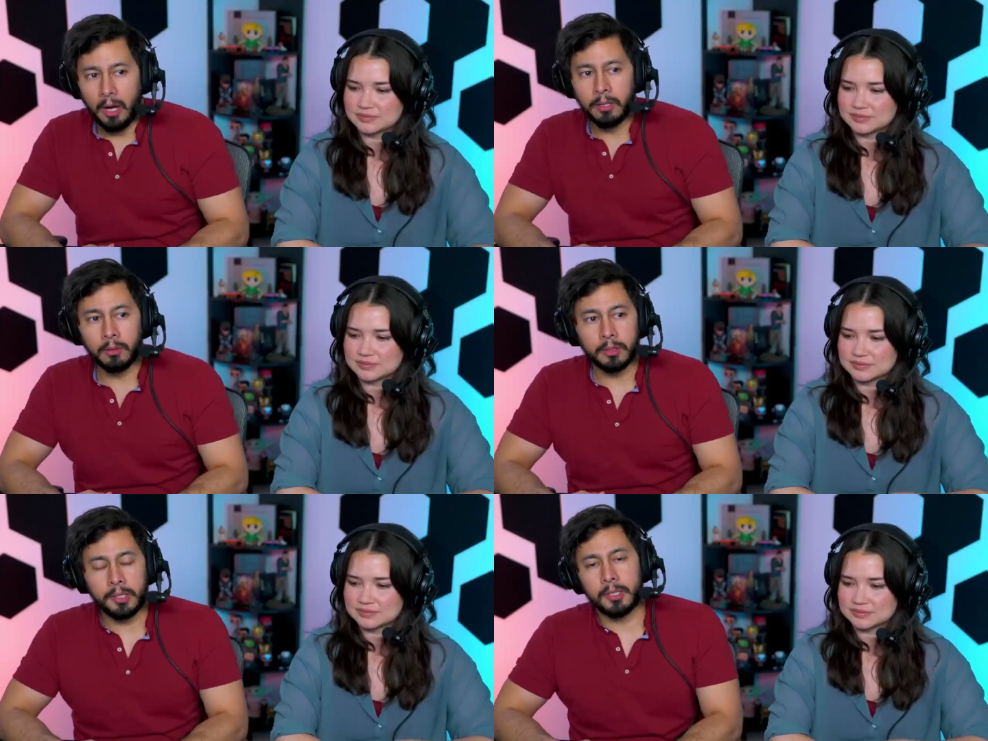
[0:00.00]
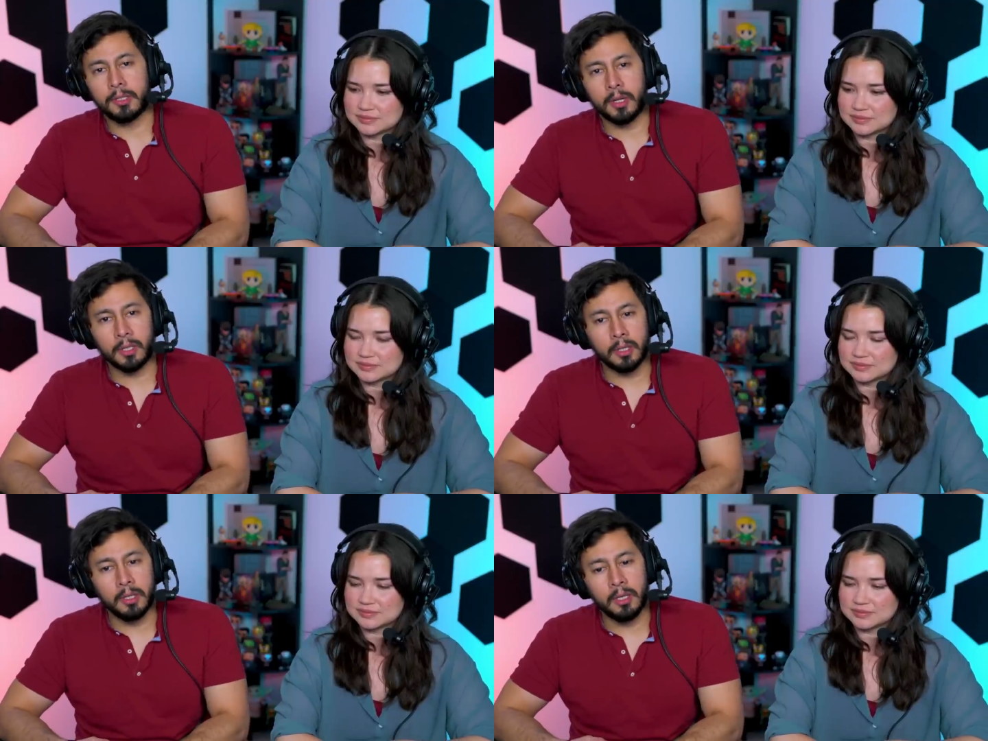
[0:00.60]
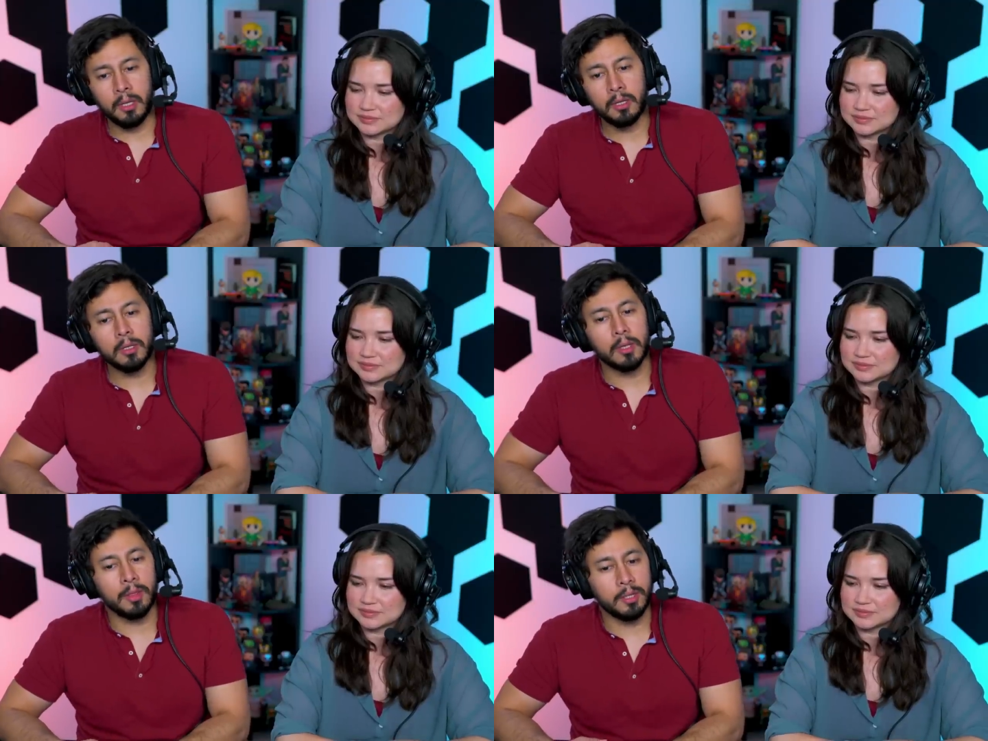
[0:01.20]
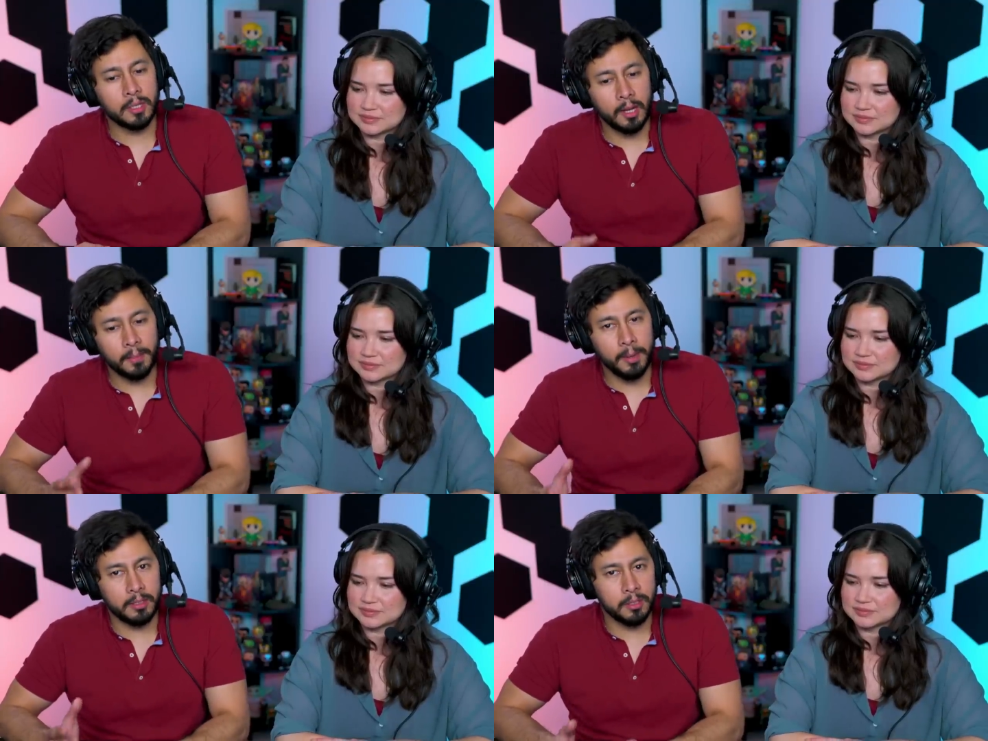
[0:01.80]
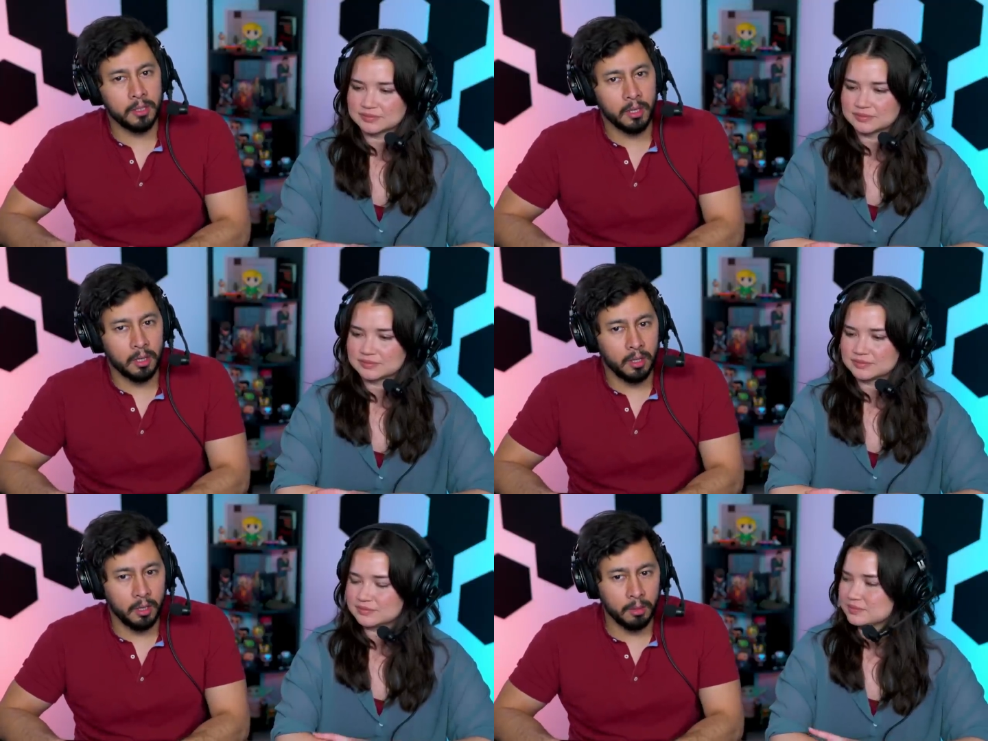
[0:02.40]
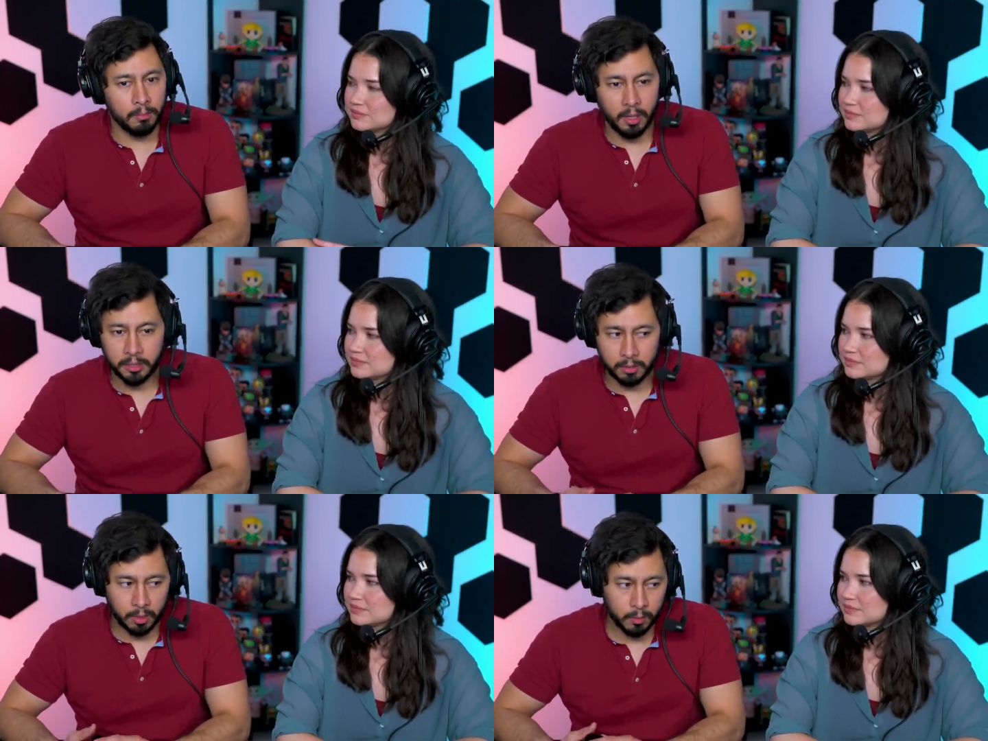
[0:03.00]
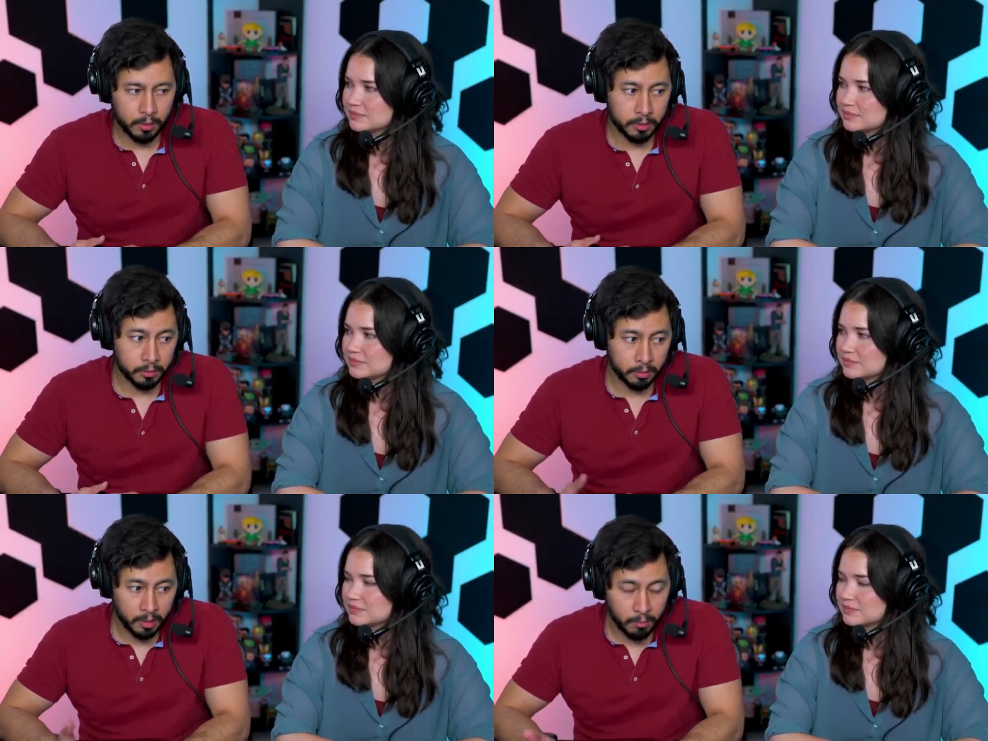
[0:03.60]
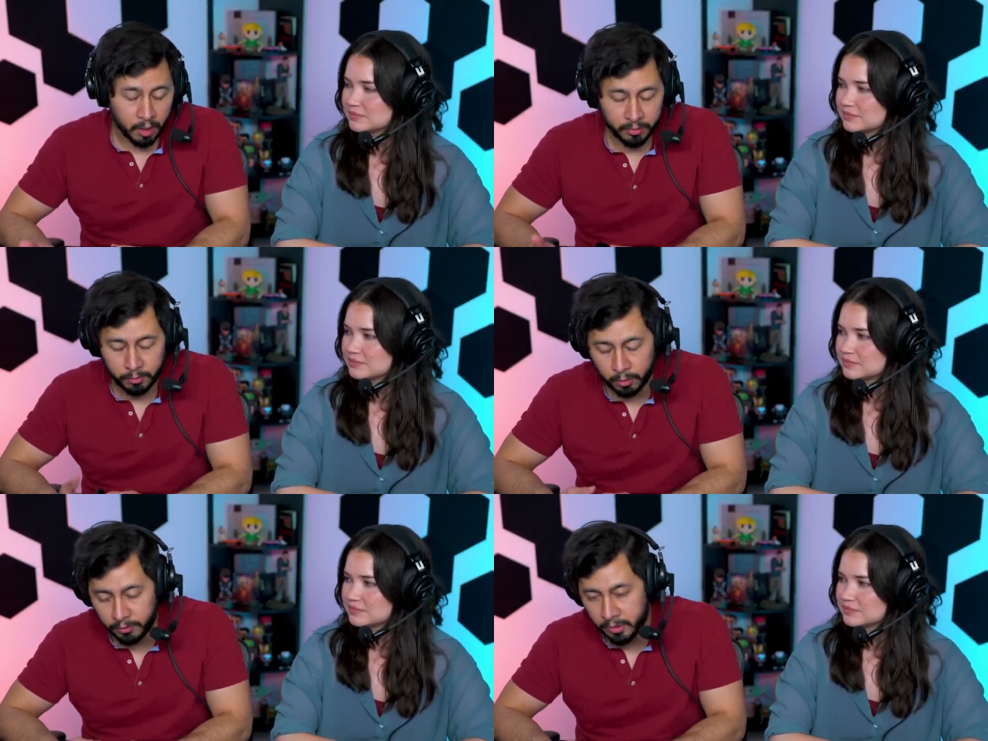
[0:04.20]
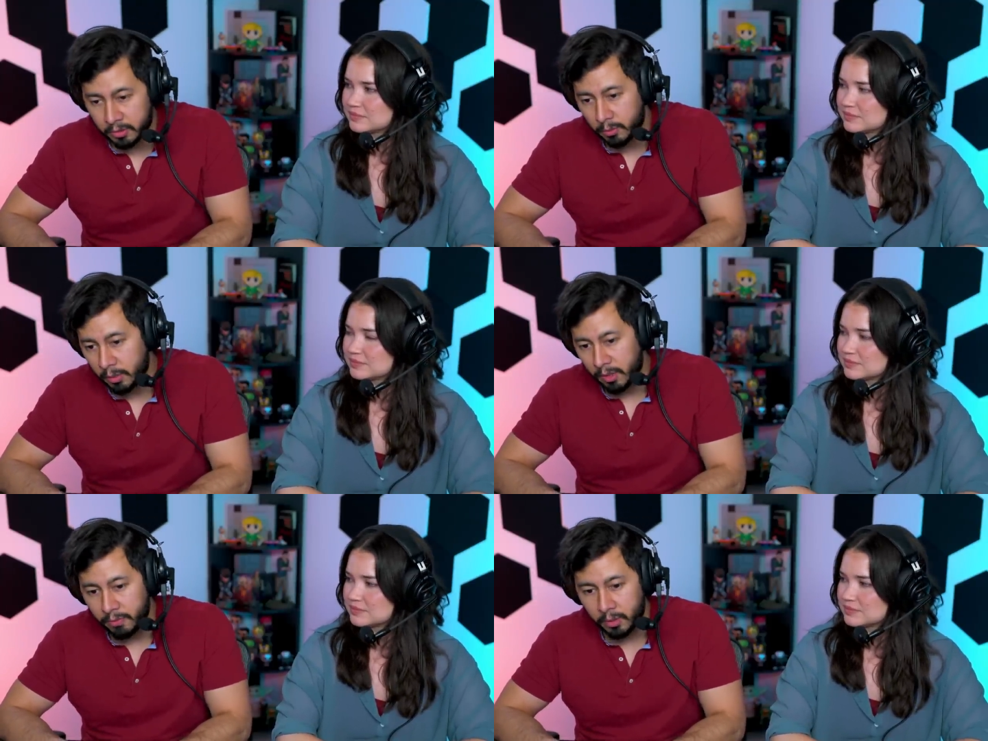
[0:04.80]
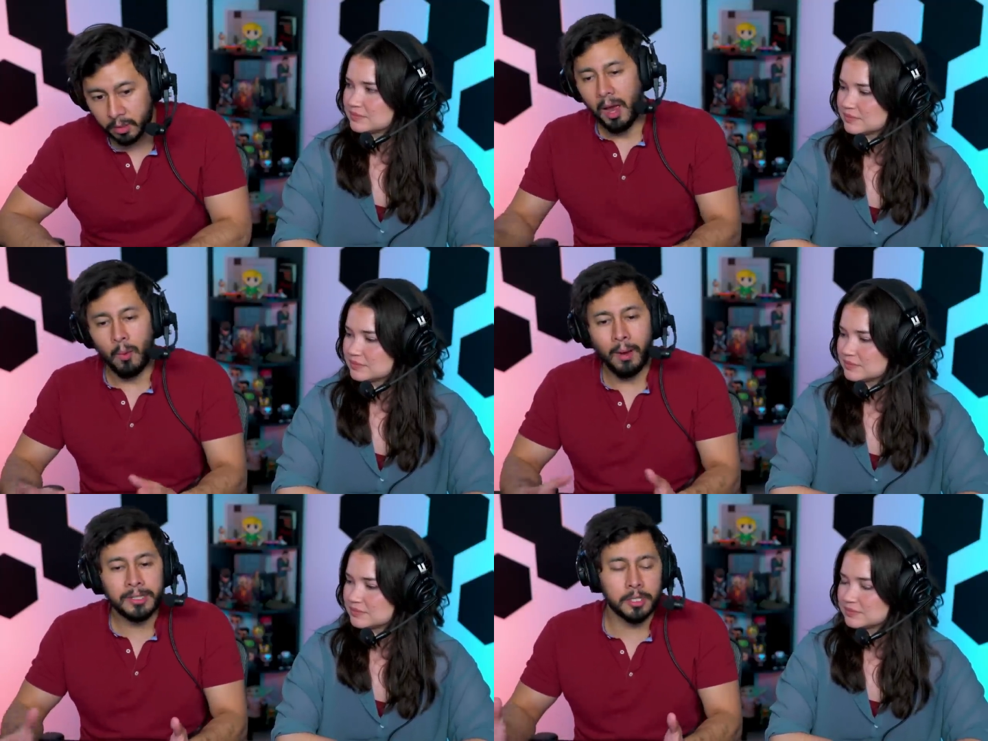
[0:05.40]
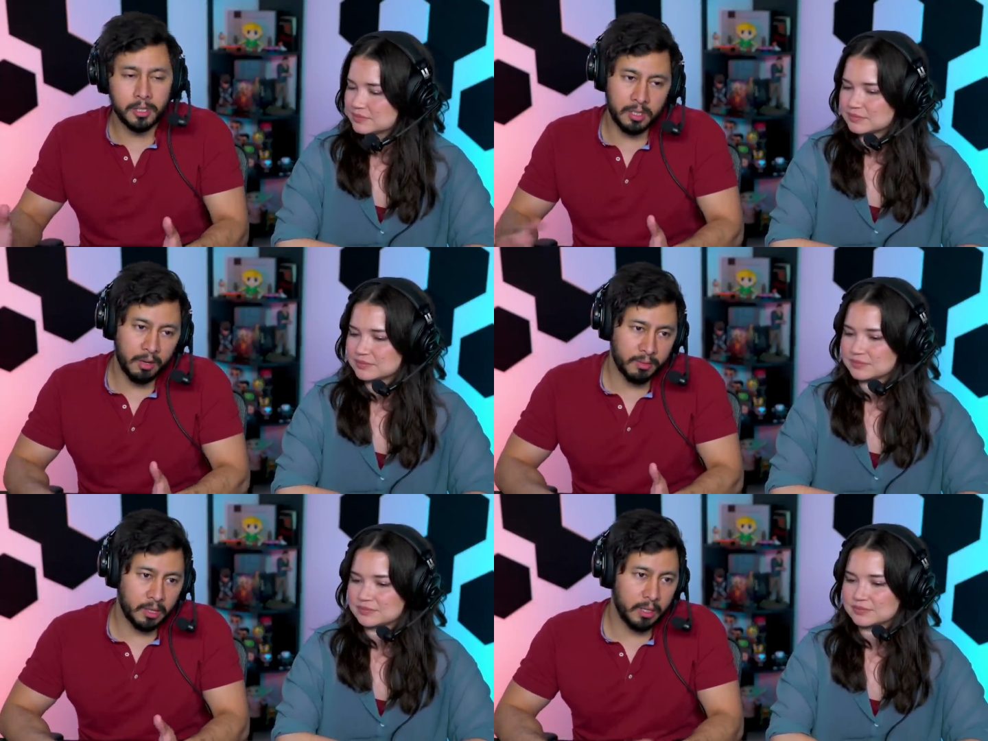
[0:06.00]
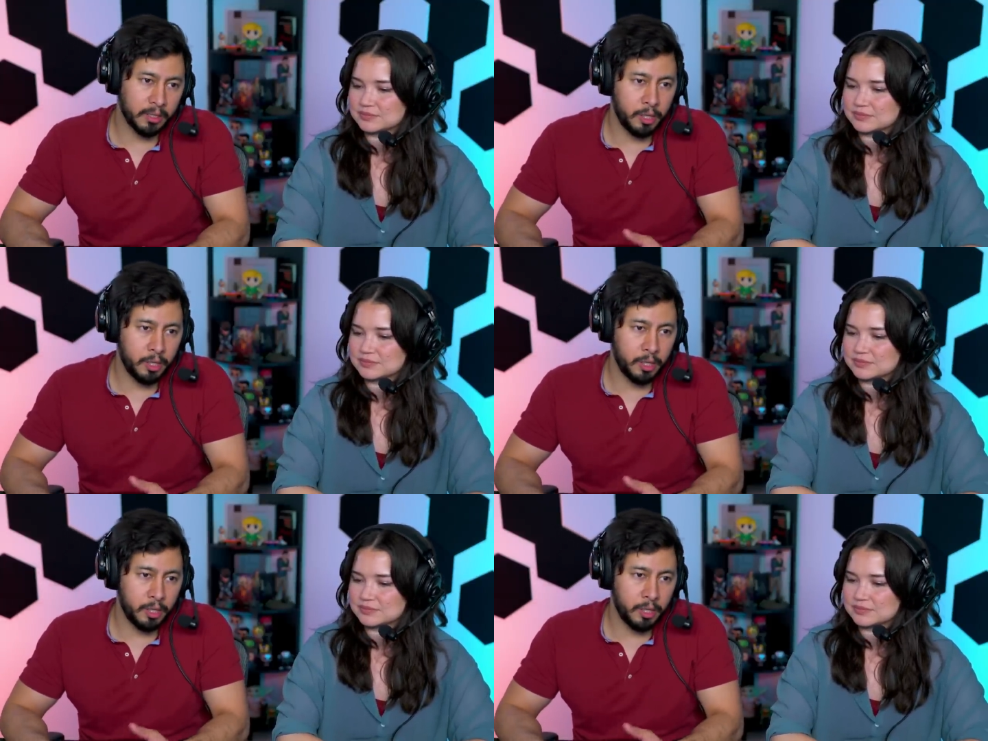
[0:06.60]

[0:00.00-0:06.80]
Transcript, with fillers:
Speaker 1: I don't necessarily need this kind of messaging in my Star Wars or in my Marvel movies or whatever. I watch this stuff to kind of